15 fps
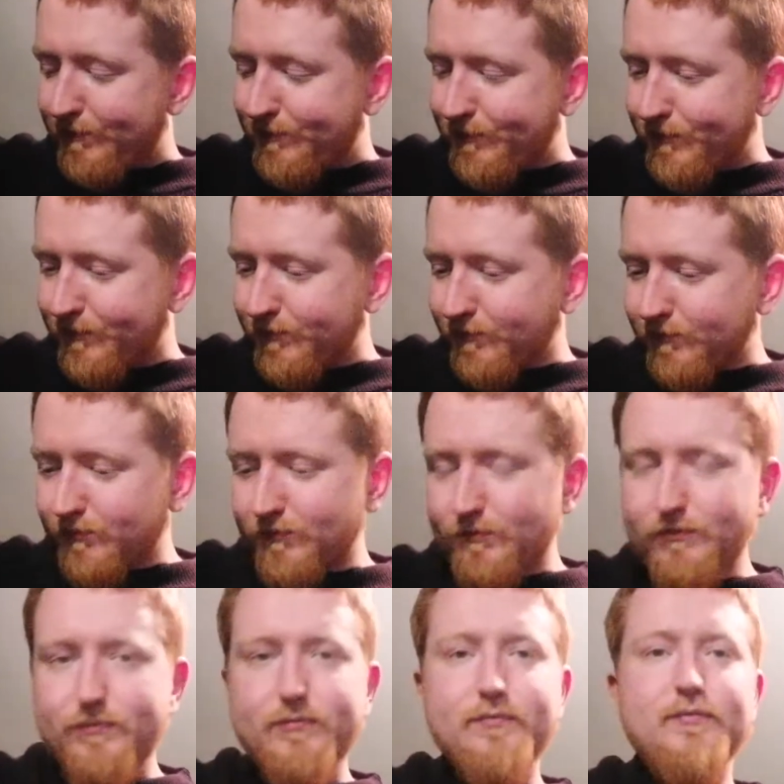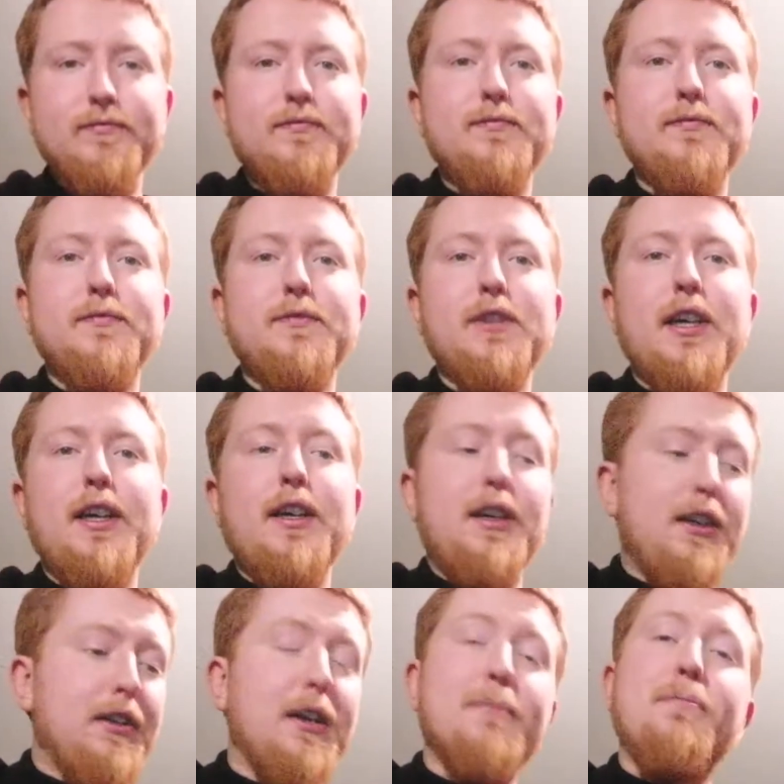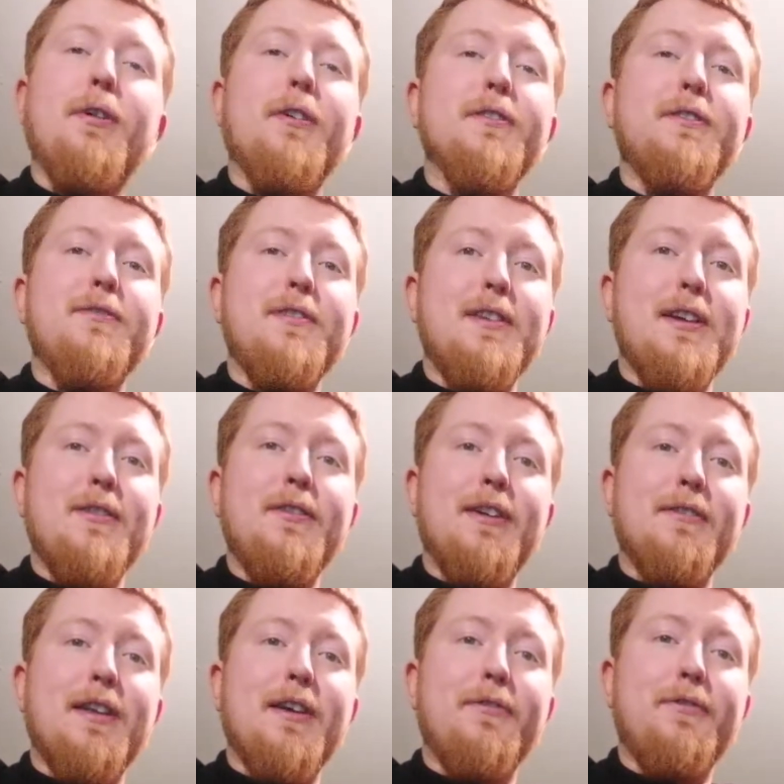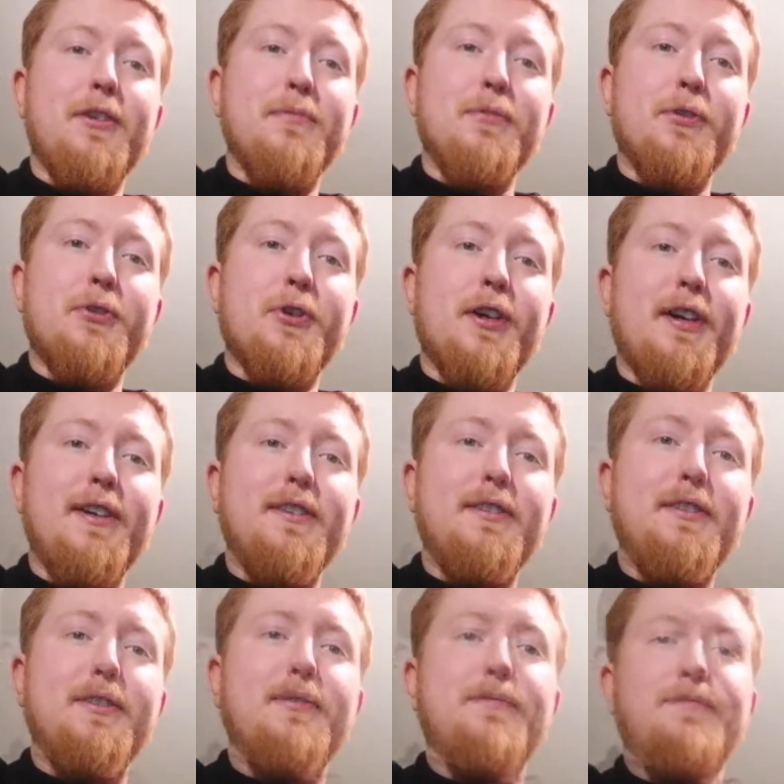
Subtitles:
Now pause the video and give that a few more tries.